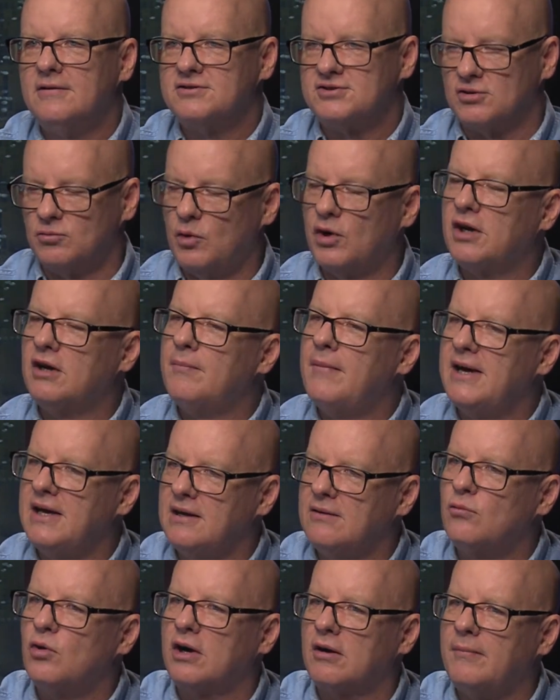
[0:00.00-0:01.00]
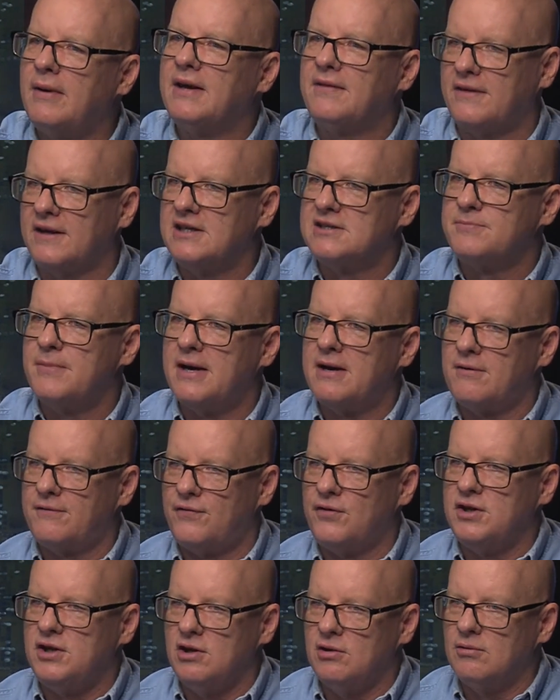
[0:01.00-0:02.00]
So we're going to make things better
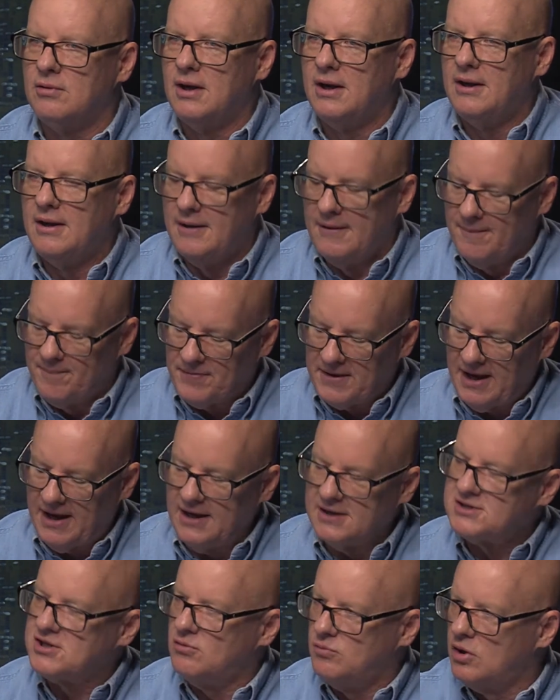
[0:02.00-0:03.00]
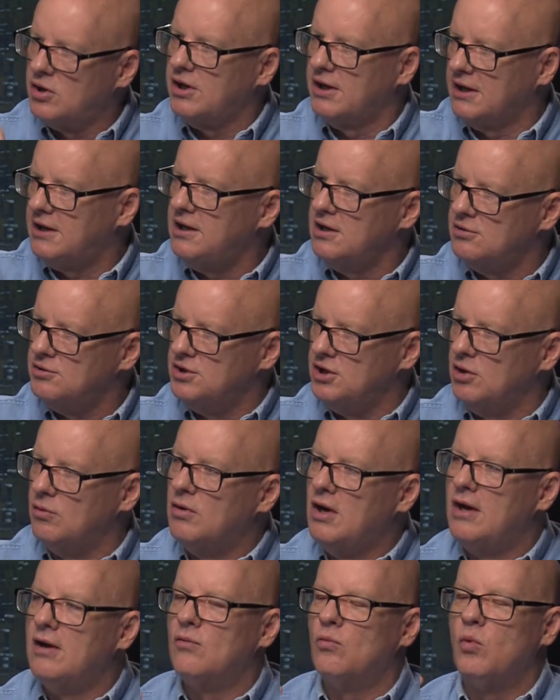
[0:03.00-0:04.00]
for you. And so we're going to kill you.
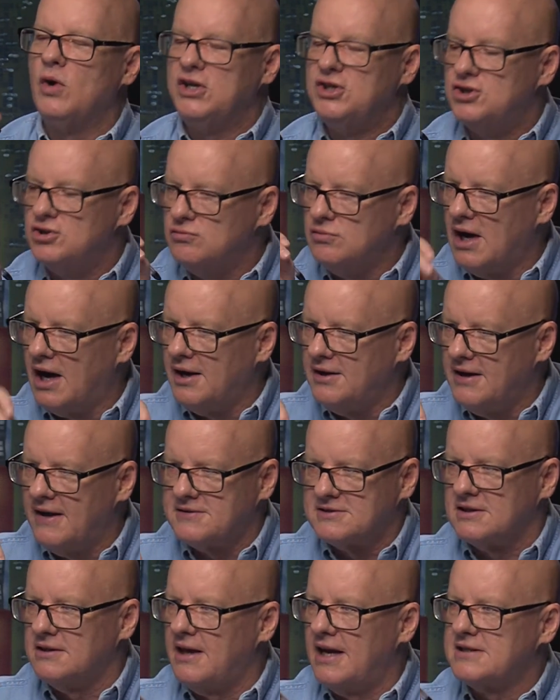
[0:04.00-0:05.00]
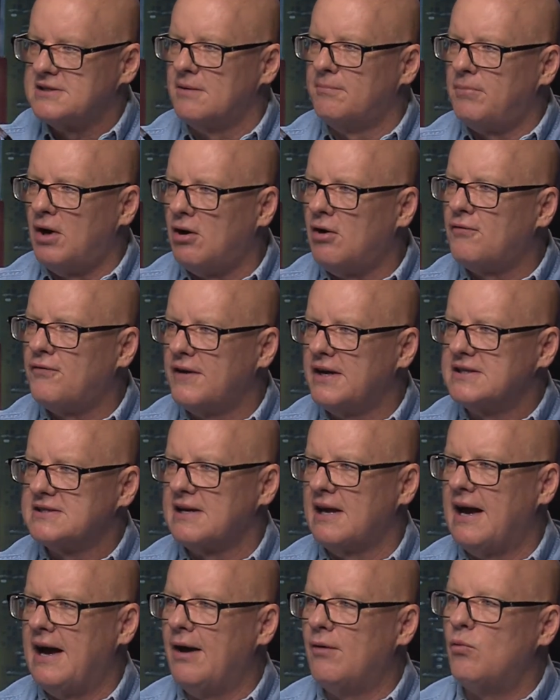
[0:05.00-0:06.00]
We do not, that's a bald-faced
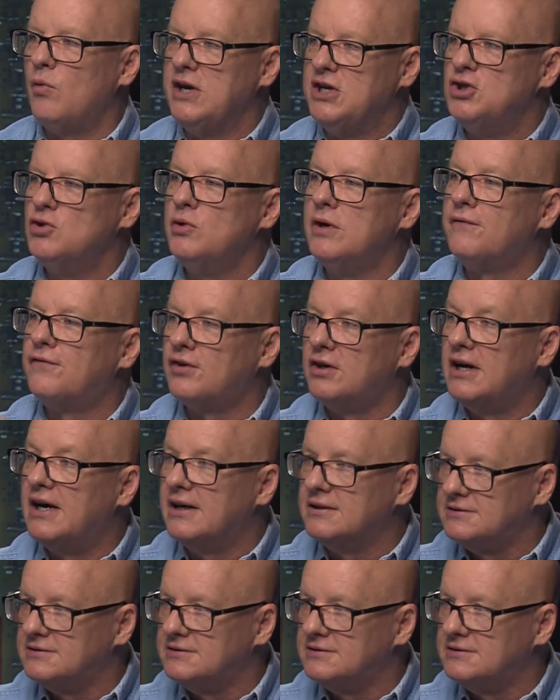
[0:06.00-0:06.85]
lie. We do it for us.